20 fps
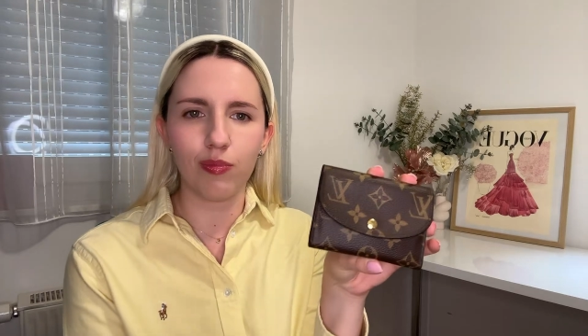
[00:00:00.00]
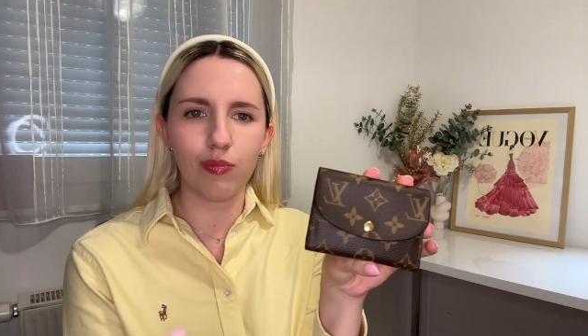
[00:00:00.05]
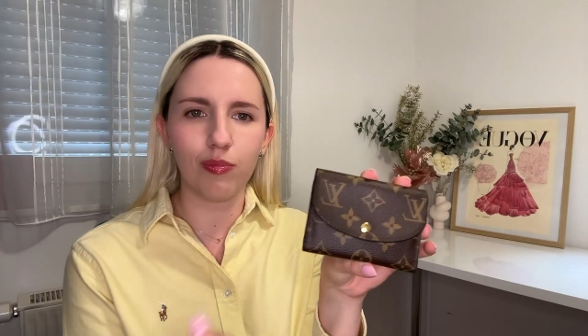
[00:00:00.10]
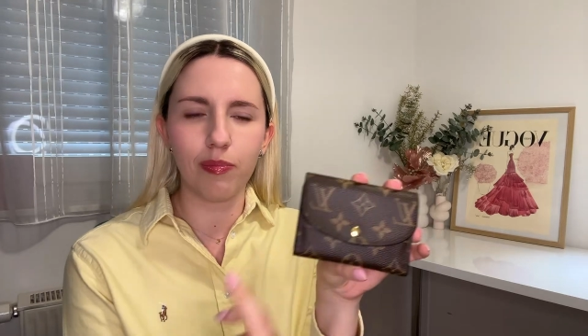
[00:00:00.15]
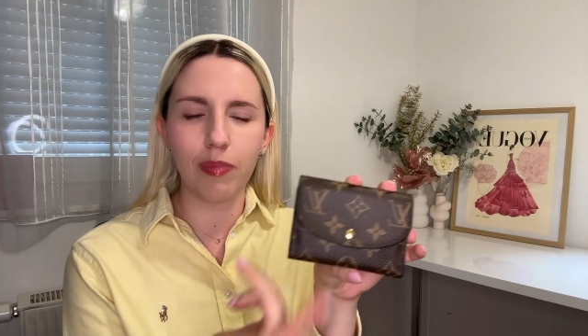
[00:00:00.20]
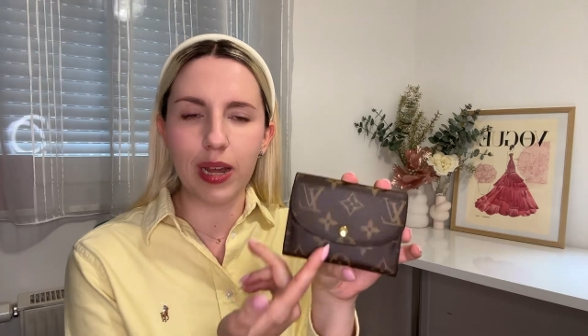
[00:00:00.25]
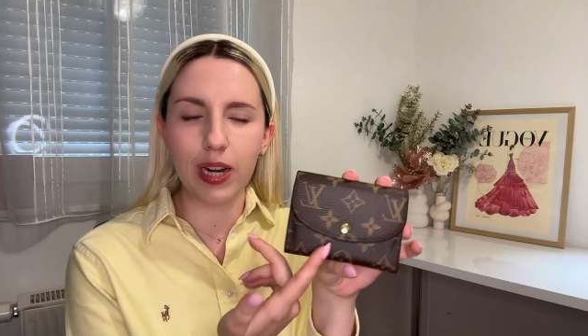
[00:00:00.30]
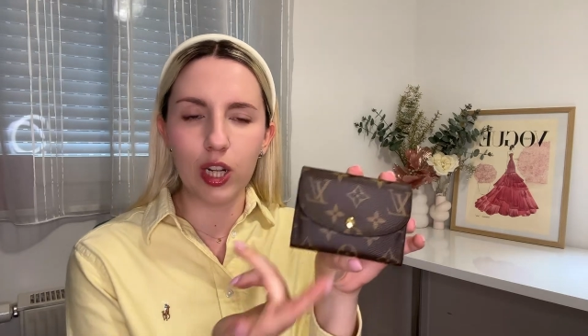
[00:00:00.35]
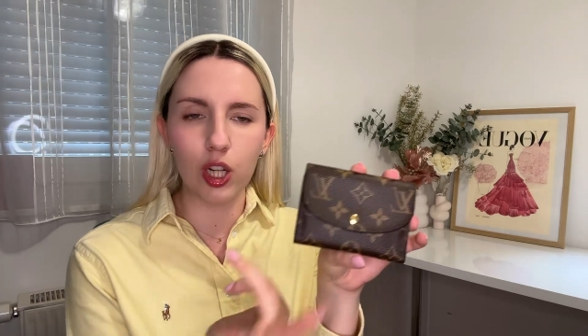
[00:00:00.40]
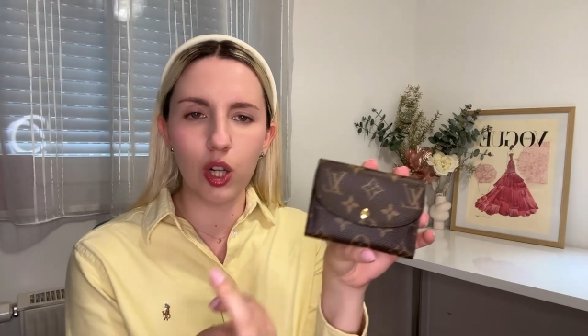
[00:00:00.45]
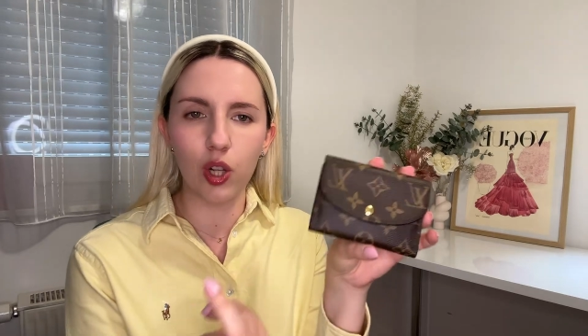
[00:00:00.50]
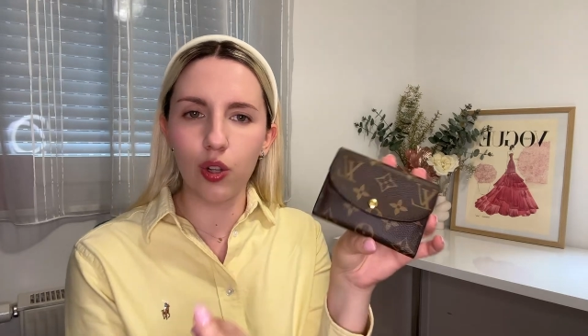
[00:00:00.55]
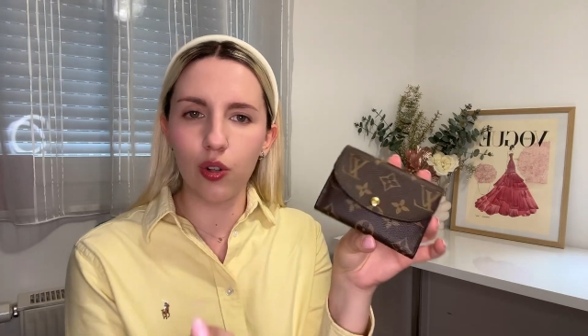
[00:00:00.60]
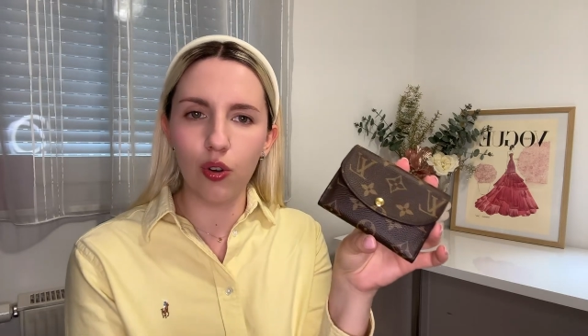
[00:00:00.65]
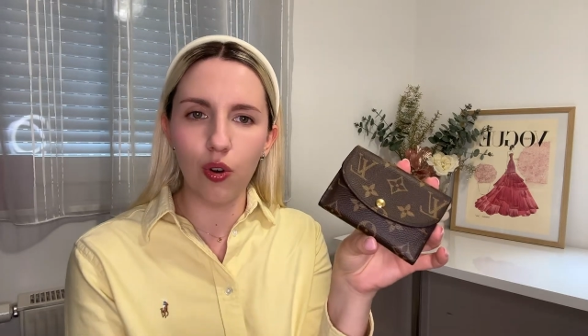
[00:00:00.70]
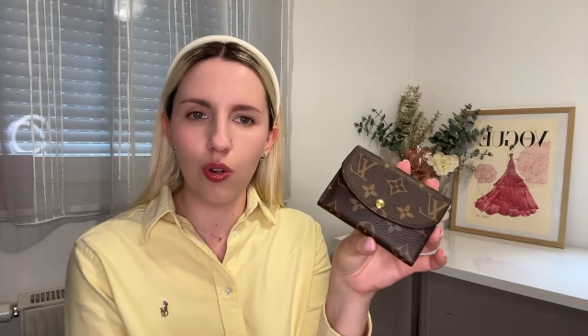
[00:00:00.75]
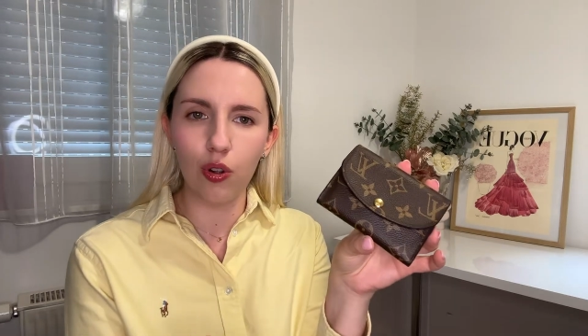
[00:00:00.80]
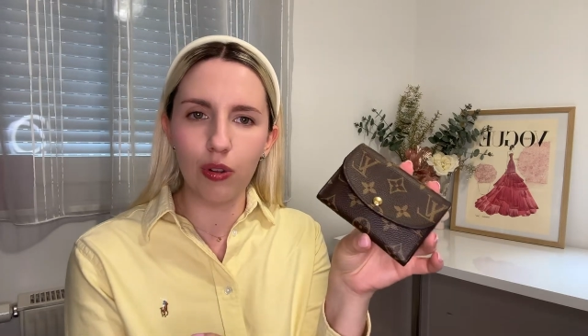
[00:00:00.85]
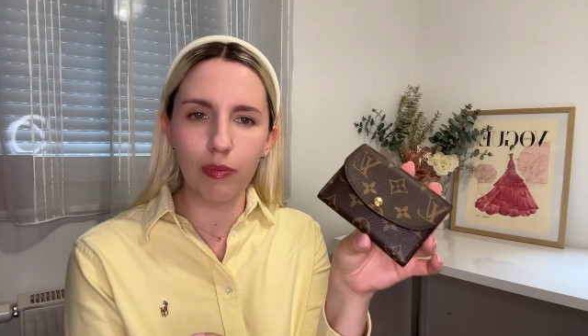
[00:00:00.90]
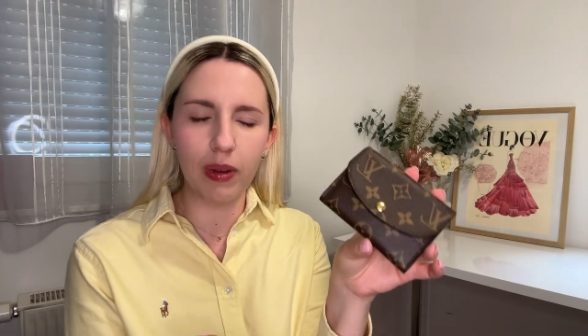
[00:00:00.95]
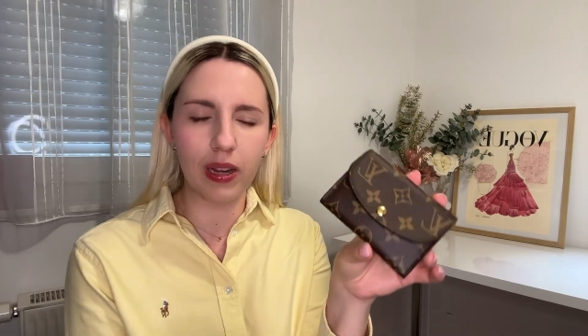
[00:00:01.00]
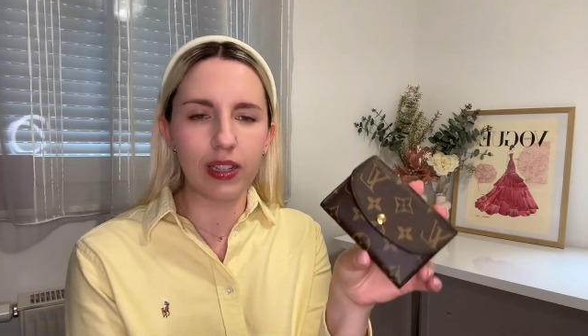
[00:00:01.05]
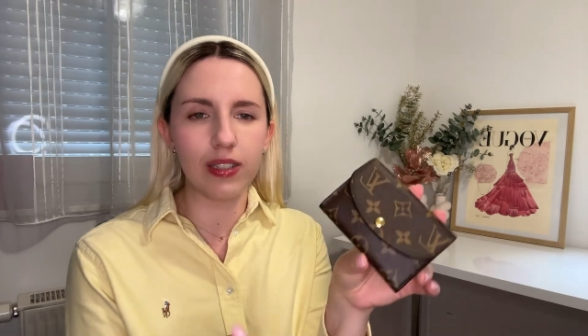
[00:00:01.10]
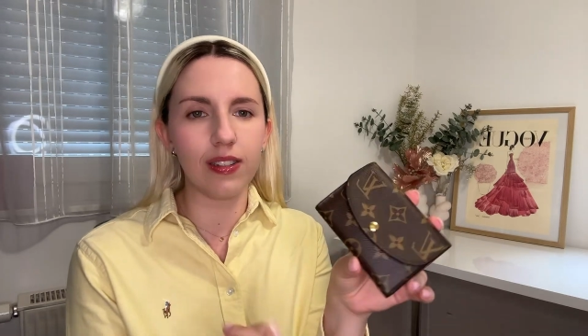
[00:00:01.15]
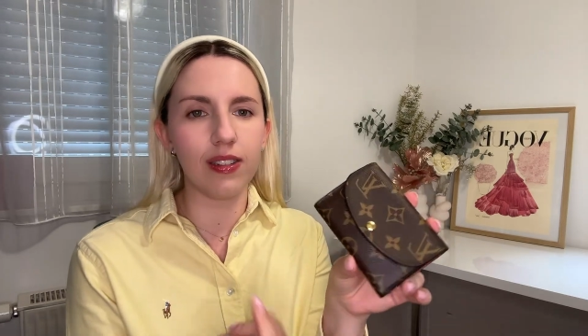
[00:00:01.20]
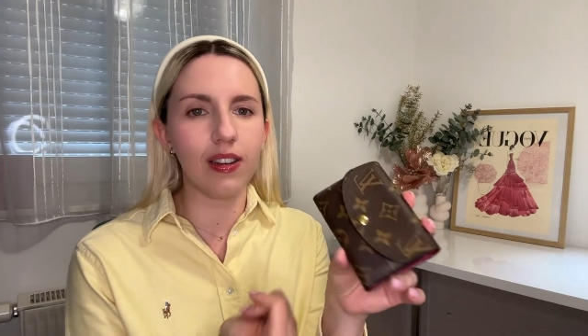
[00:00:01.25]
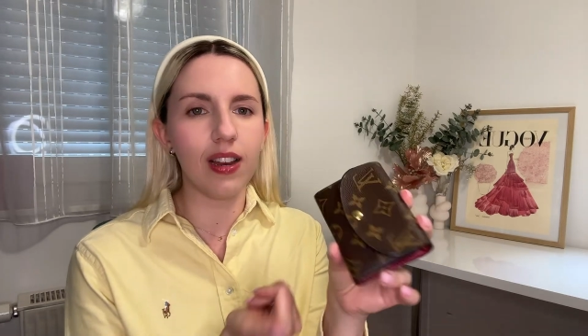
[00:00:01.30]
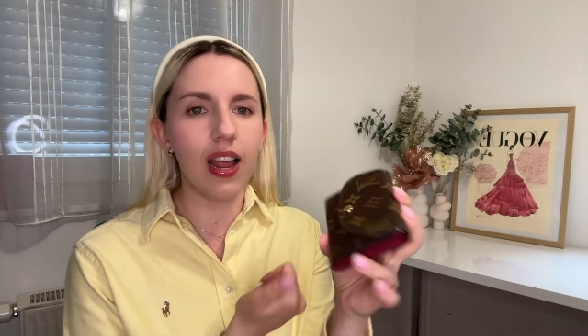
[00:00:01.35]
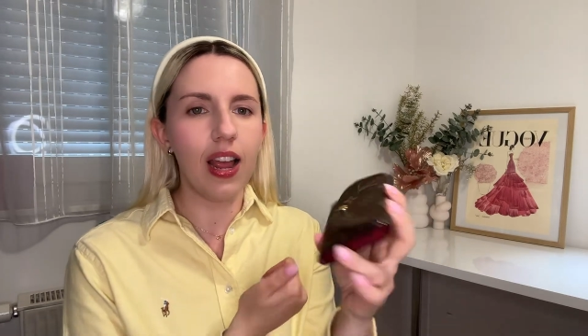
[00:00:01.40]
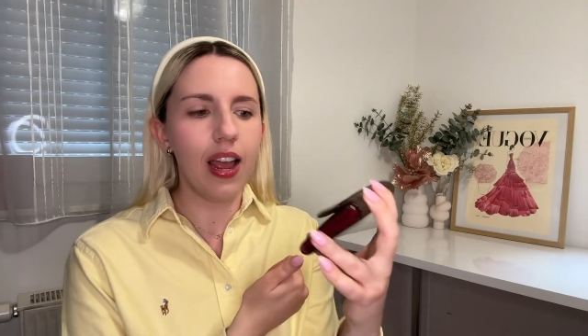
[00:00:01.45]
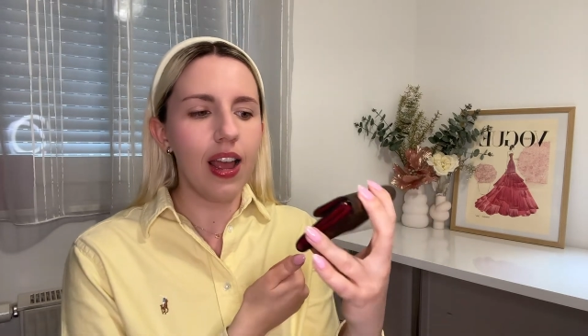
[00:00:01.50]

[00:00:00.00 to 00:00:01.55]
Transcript: metal gold button,